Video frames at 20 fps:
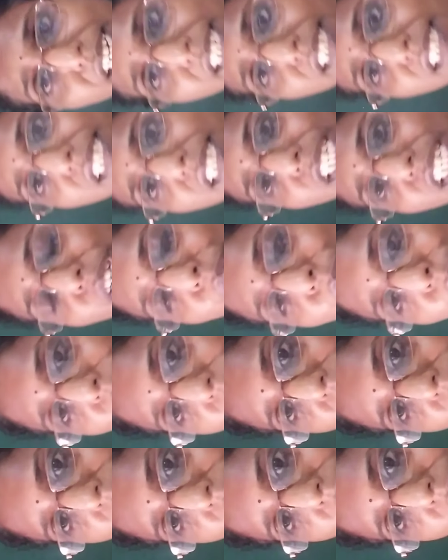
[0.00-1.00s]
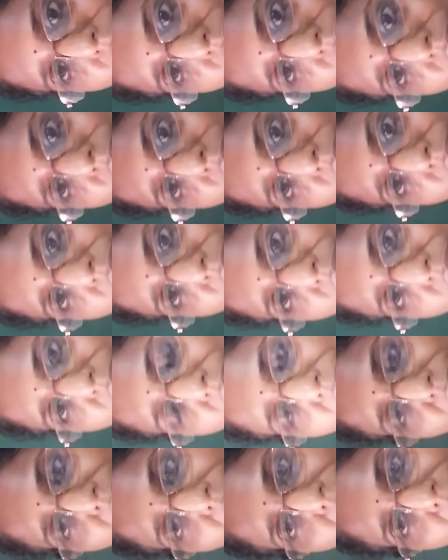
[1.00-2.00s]
standard you learned
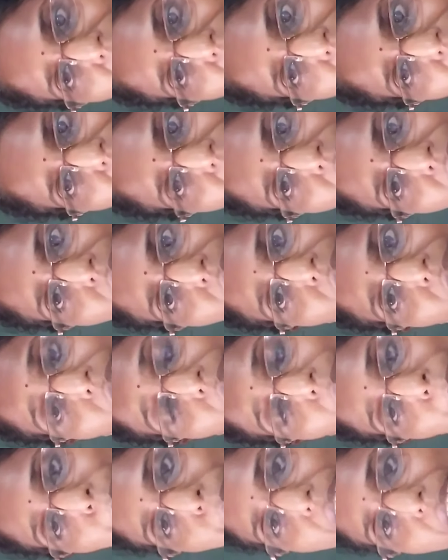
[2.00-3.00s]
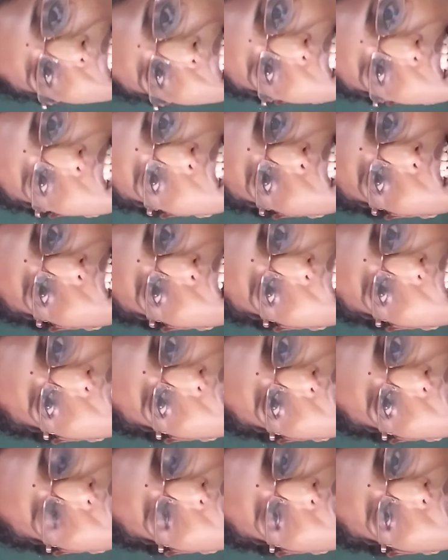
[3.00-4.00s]
a lesson matter
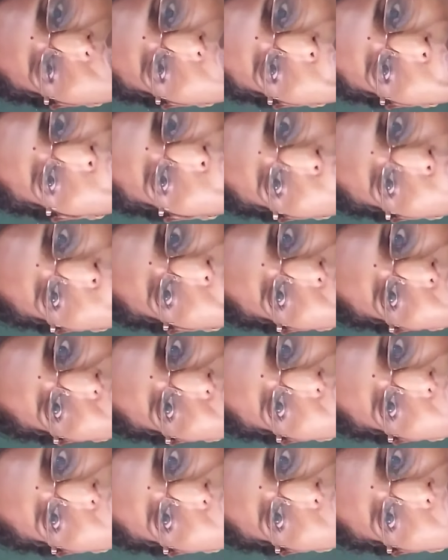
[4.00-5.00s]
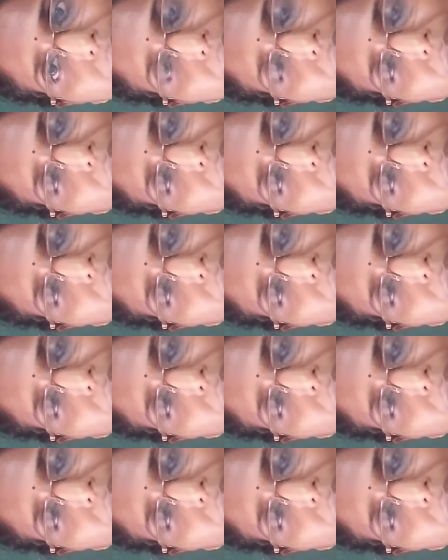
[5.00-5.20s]
and its properties,